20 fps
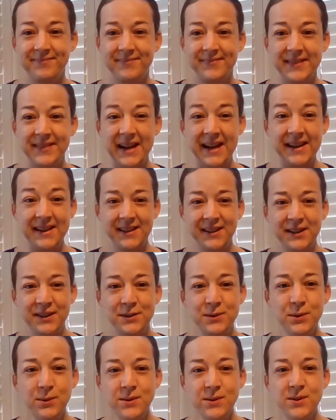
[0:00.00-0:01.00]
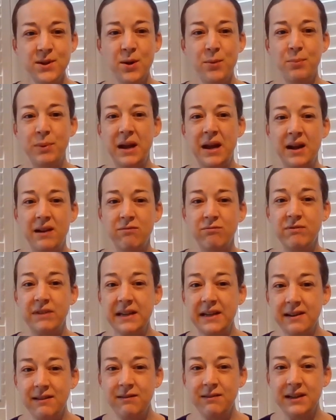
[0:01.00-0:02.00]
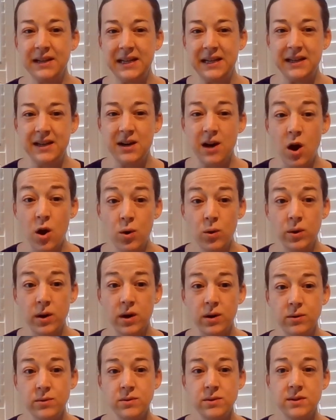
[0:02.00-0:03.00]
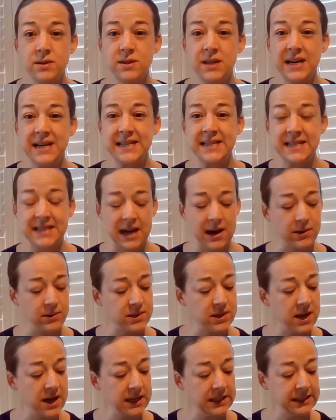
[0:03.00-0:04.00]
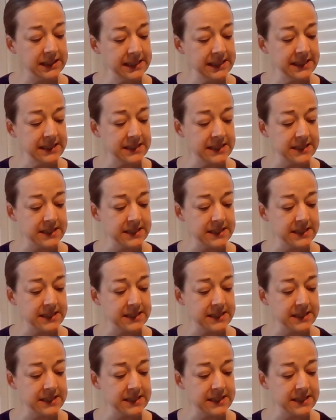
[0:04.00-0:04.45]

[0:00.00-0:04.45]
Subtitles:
And it can also play really low notes that sound like this.